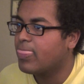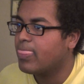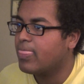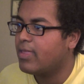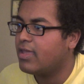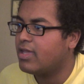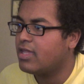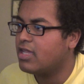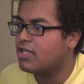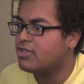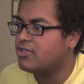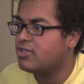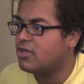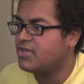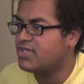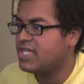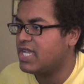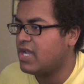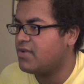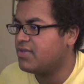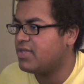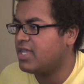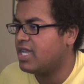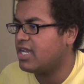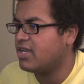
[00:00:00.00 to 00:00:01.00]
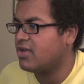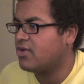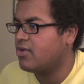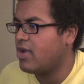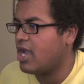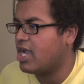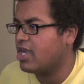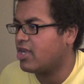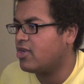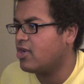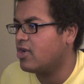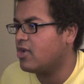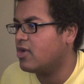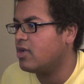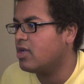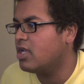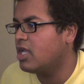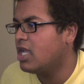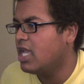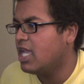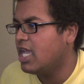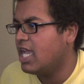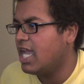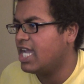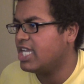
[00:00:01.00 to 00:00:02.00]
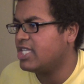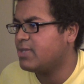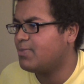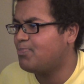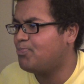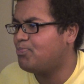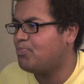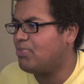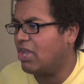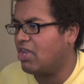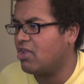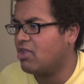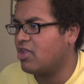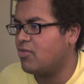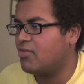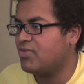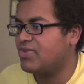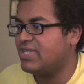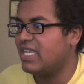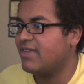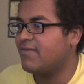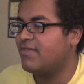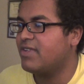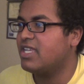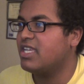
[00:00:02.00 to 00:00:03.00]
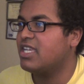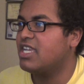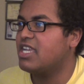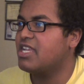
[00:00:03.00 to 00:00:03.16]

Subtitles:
And it turns out that Cracker has barely receiving